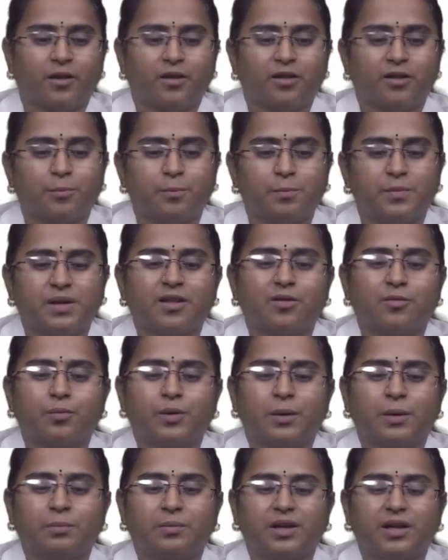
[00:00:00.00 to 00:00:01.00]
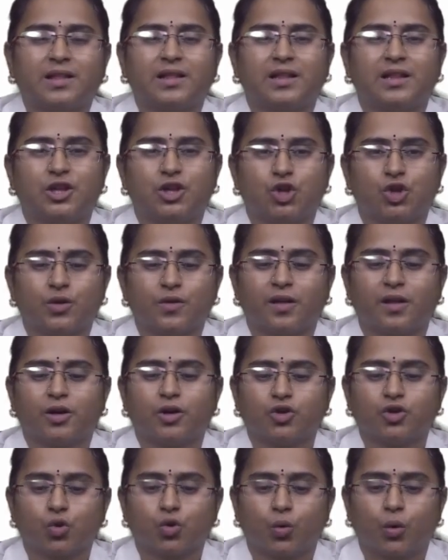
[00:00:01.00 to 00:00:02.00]
and smears from these lesions
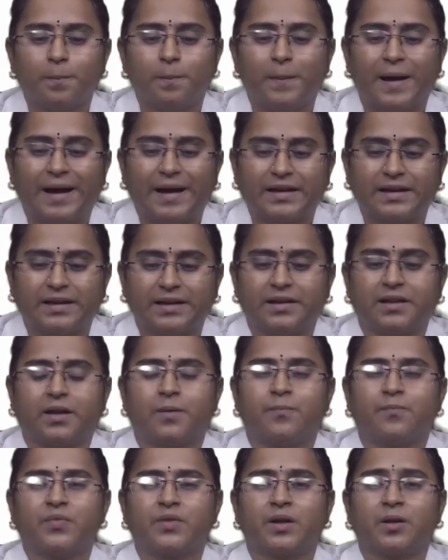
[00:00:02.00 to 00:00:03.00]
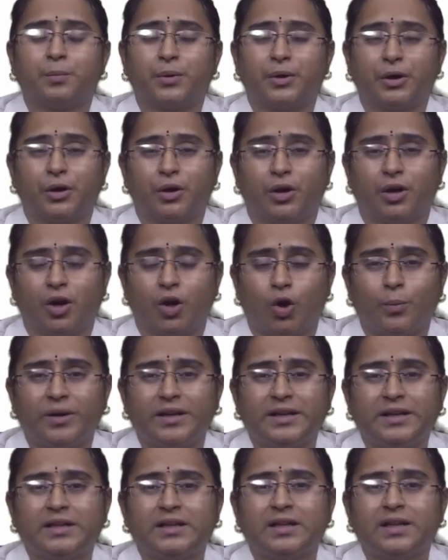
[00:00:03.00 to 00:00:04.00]
showed bacteria,
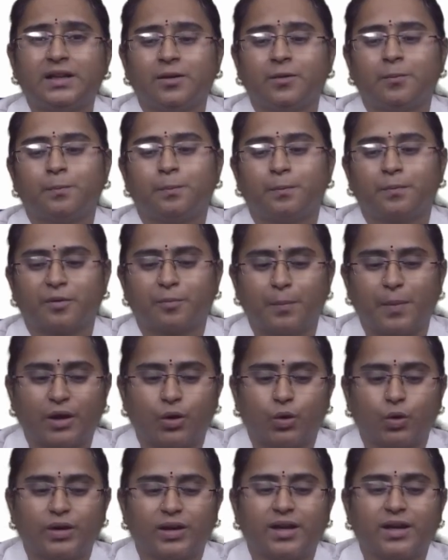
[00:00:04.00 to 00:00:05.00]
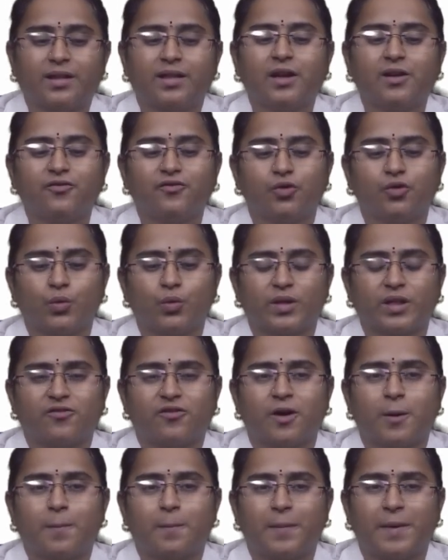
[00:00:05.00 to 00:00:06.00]
predominantly spirochetes and
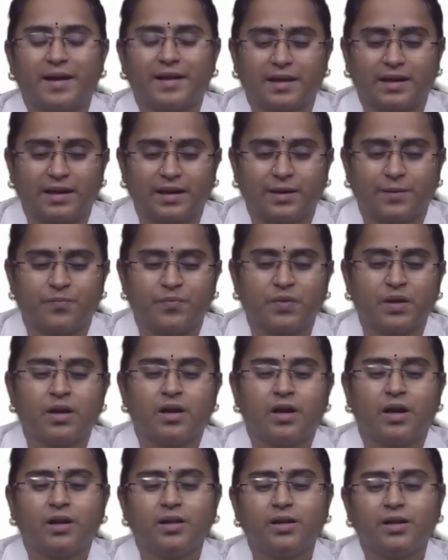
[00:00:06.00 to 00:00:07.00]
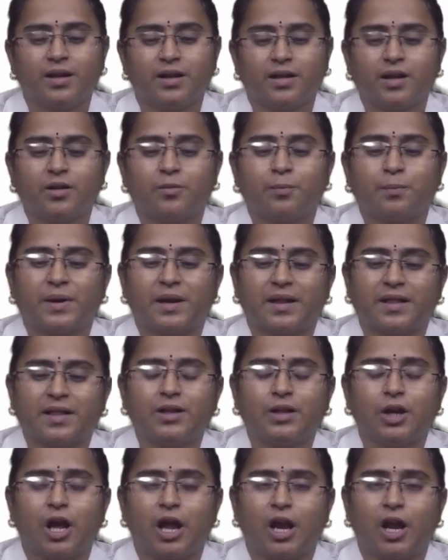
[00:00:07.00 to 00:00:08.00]
fusiform bacilli, and these are
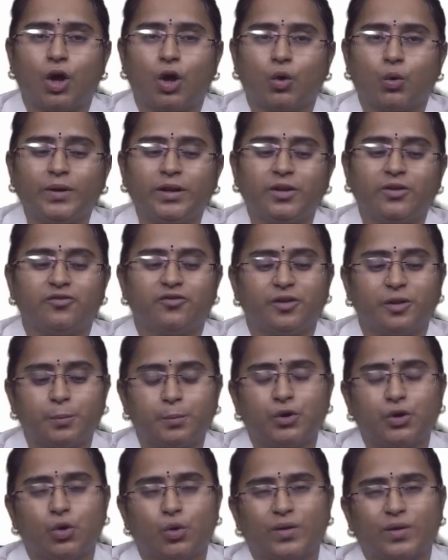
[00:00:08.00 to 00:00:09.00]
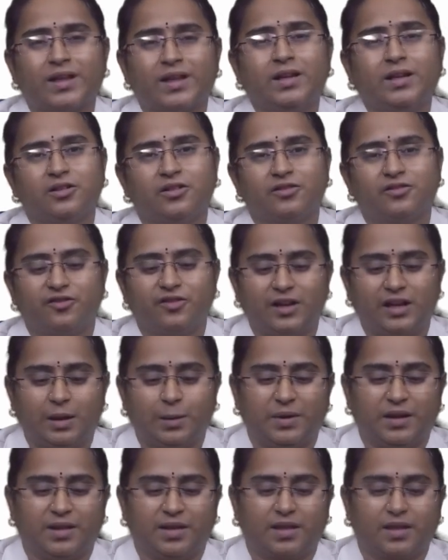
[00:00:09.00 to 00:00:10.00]
present along with vibrios and
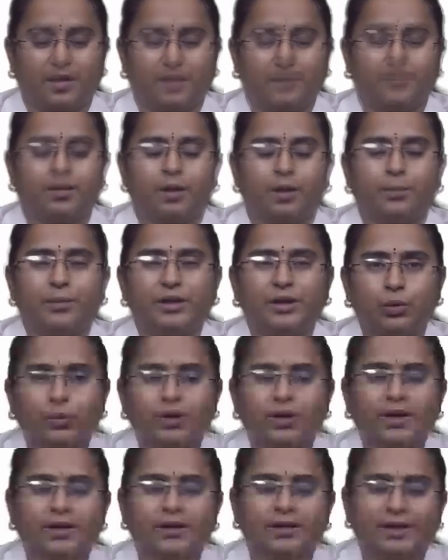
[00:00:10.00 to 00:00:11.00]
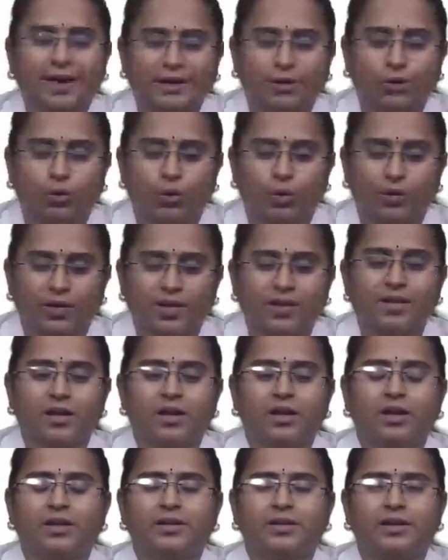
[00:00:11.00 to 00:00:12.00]
filaments. And coming to the
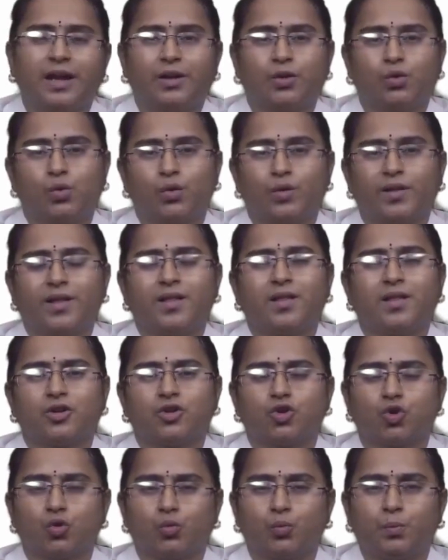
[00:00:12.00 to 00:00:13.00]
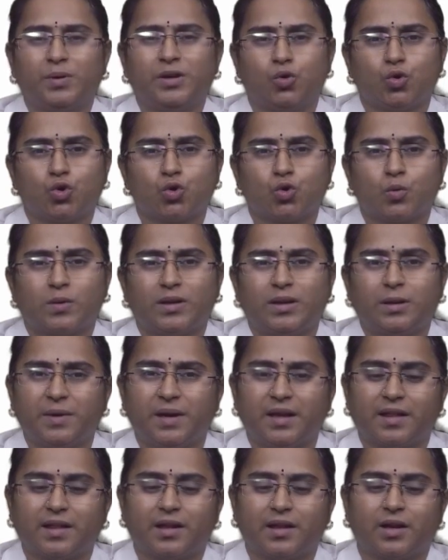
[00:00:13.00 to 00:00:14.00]
diagnosis should be usually
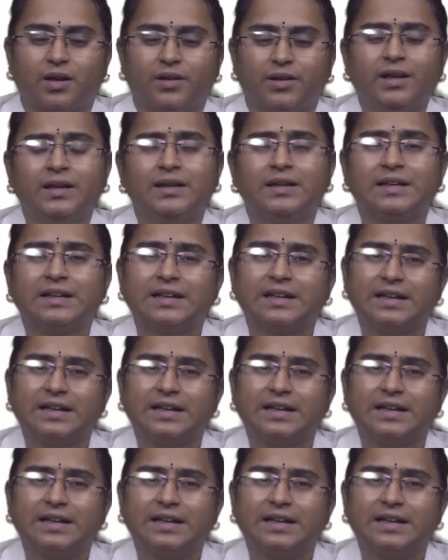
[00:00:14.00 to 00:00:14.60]
based on the